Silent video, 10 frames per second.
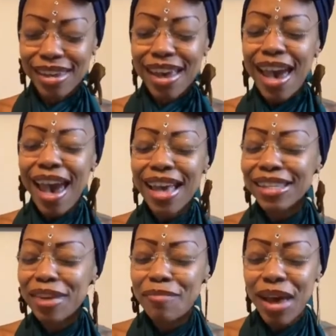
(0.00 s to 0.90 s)
As
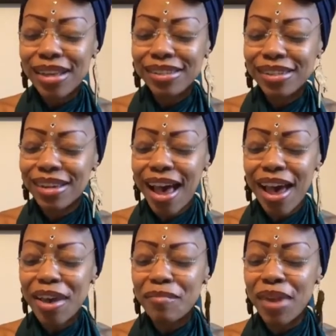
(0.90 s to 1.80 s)
a master, I
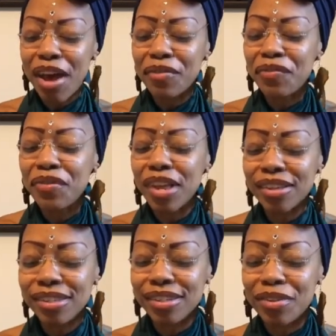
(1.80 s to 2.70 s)
am not
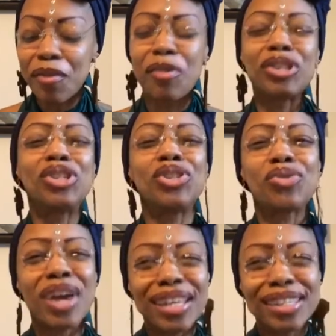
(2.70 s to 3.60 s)
flustered or
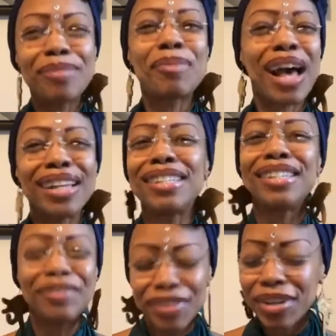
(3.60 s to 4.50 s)
stressed by
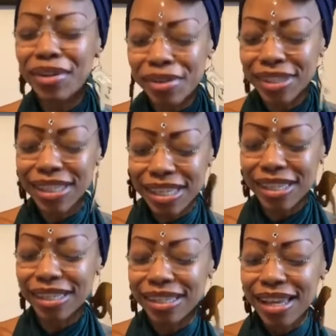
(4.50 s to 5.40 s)

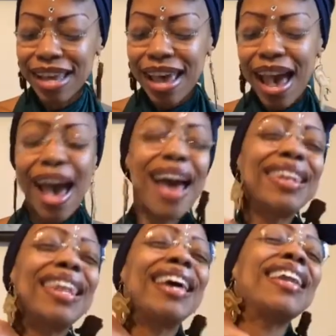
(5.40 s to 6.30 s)
difficulties. I
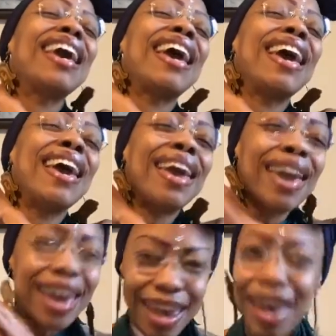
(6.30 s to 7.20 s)
let
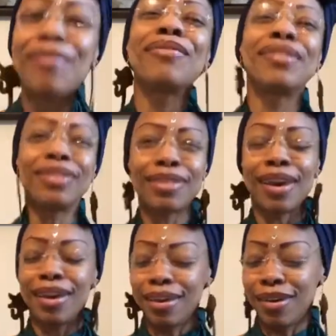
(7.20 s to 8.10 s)

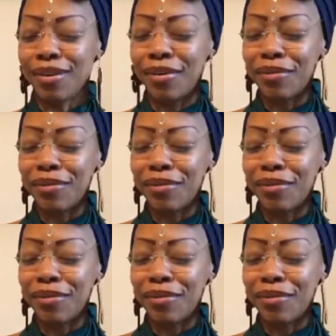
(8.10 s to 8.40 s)
everything go,